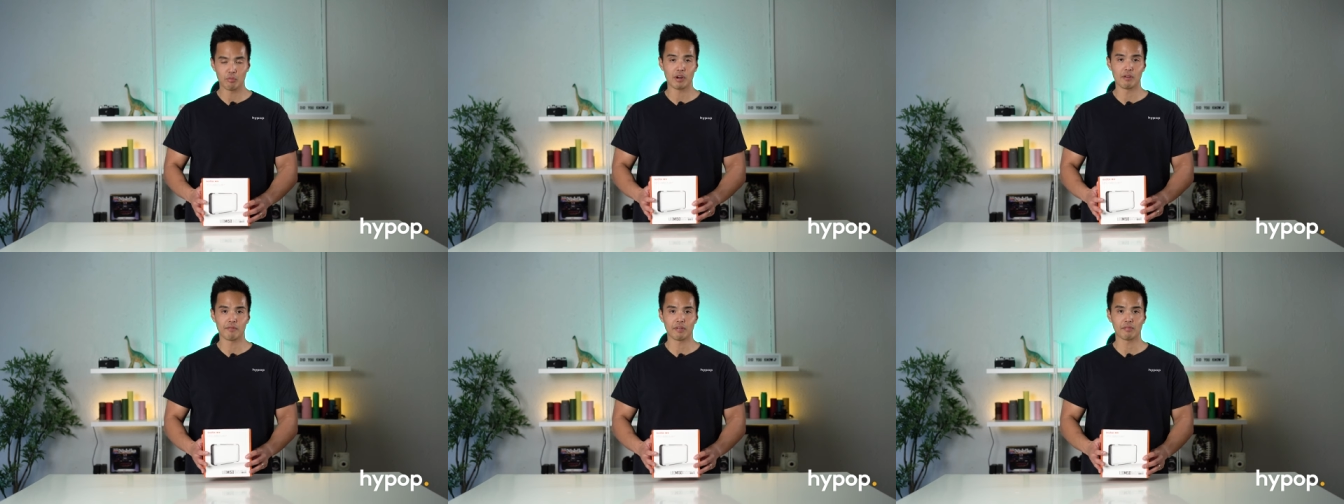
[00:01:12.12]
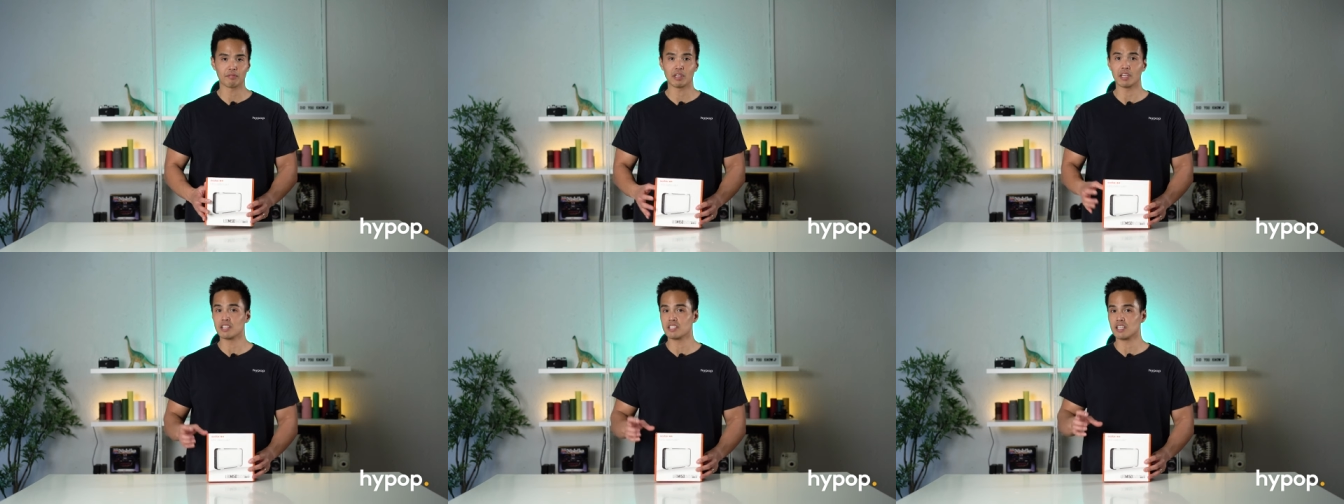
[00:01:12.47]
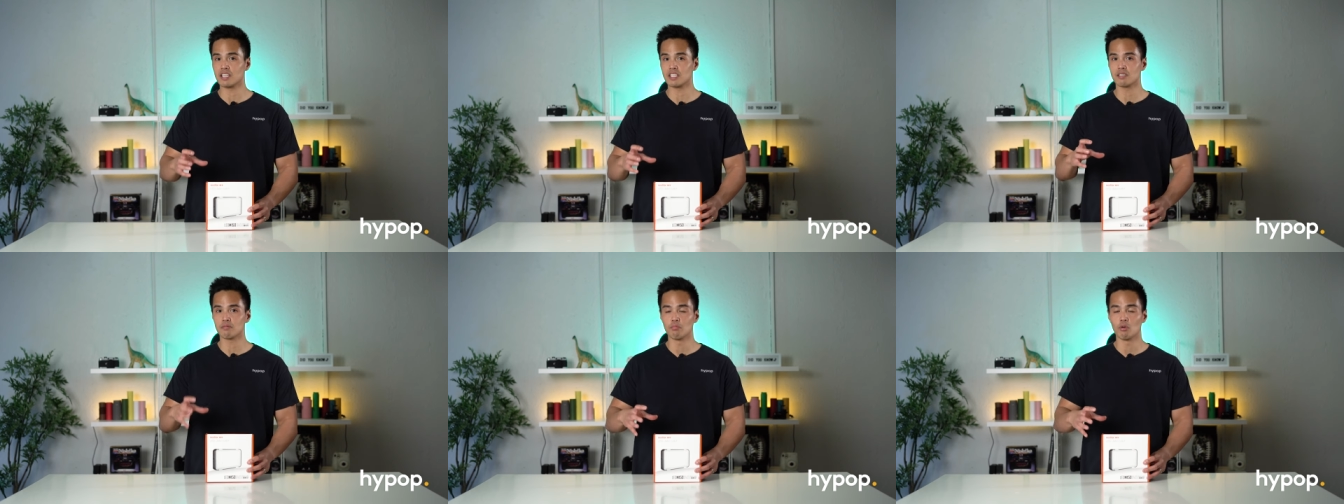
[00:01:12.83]
M150 is
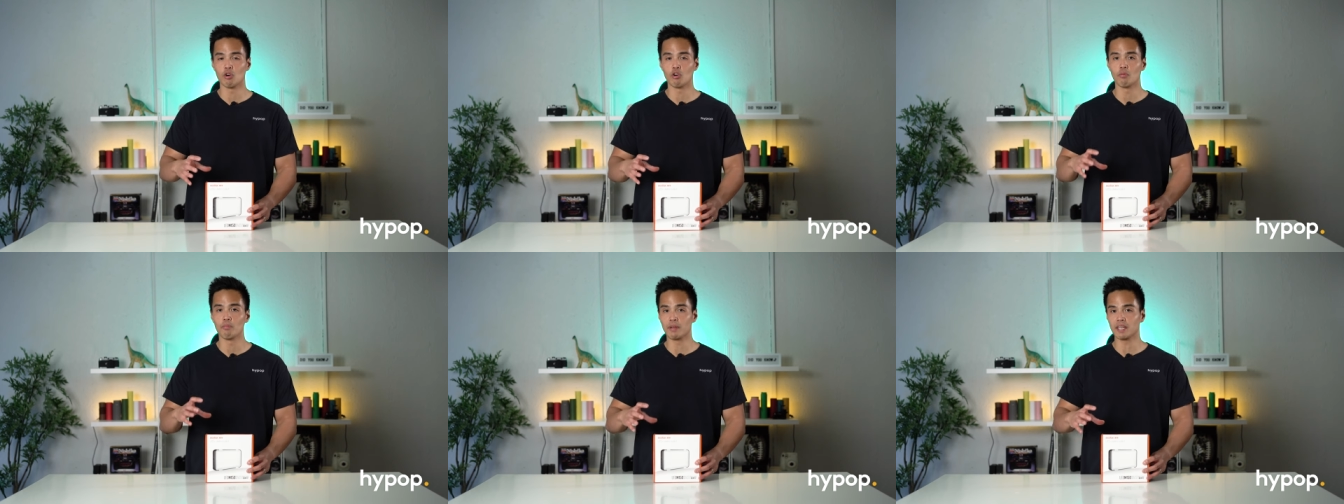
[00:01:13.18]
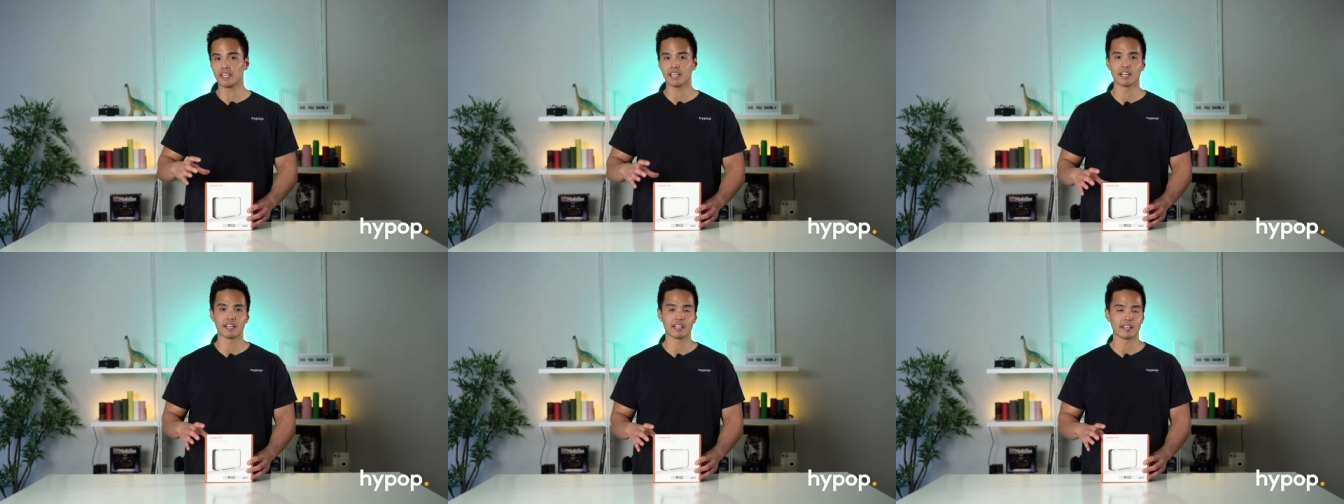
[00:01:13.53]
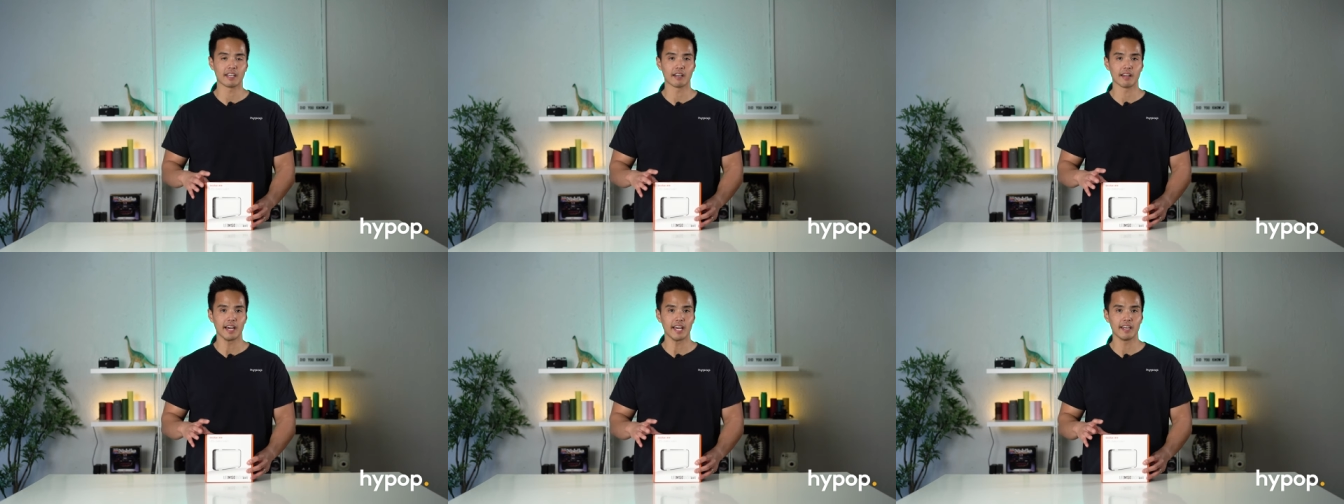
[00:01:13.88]
a small mini
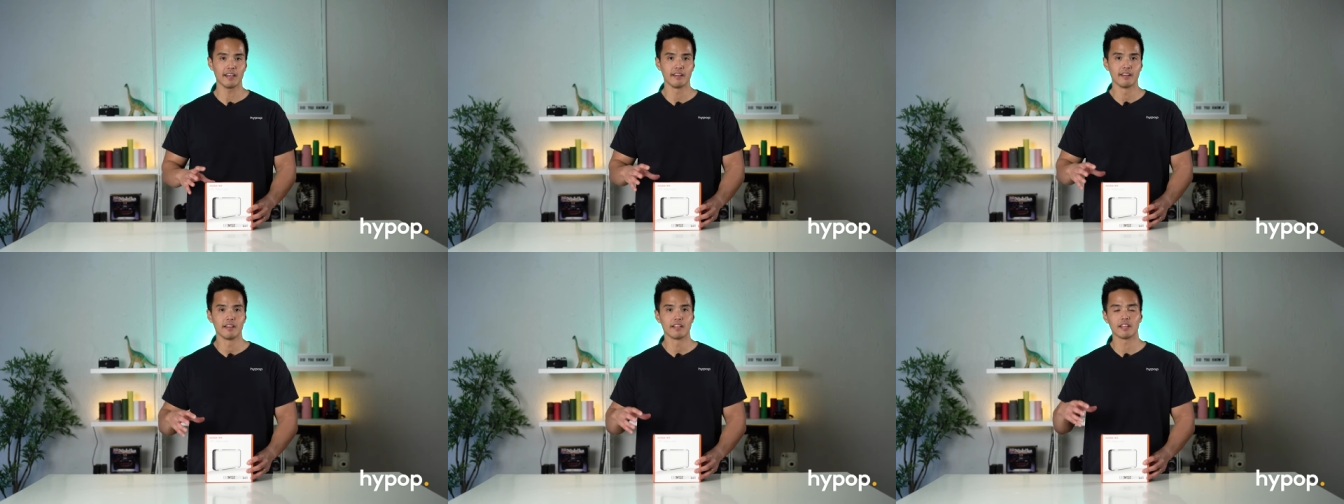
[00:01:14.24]
LED light